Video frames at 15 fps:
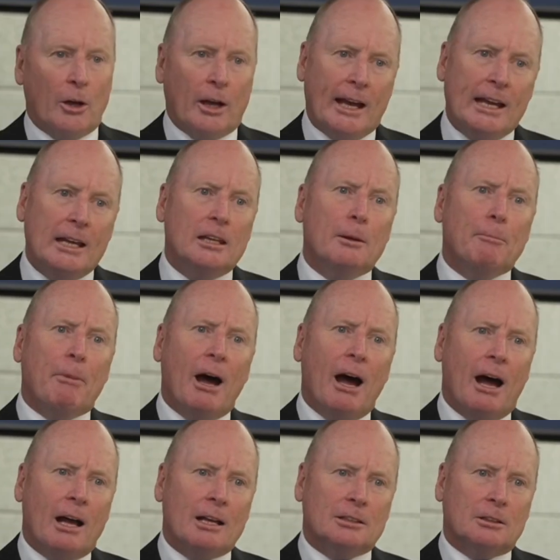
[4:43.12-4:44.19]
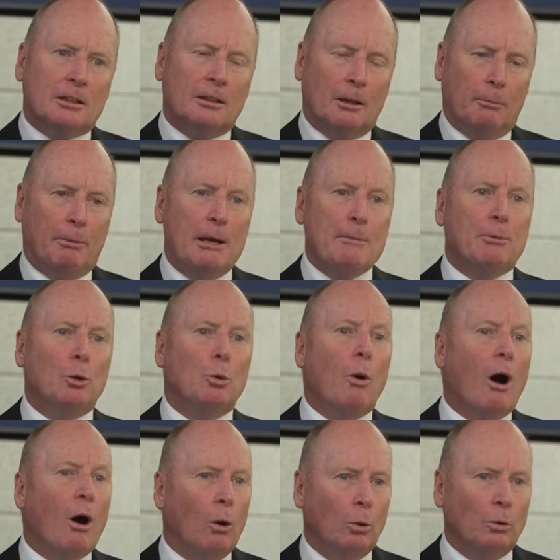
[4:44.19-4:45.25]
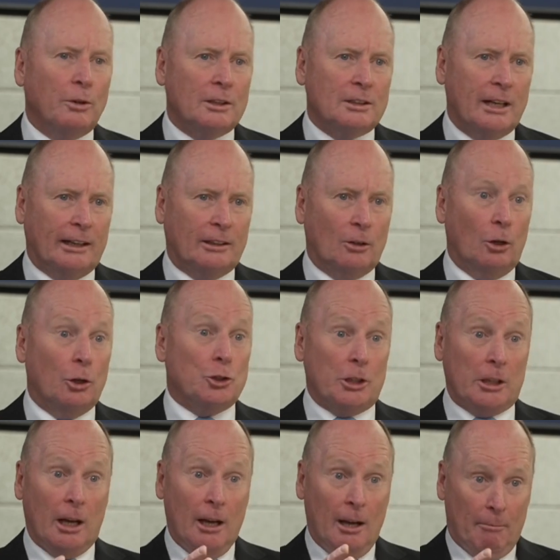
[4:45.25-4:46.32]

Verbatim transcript: Okay, in the past, the people who hold the technology,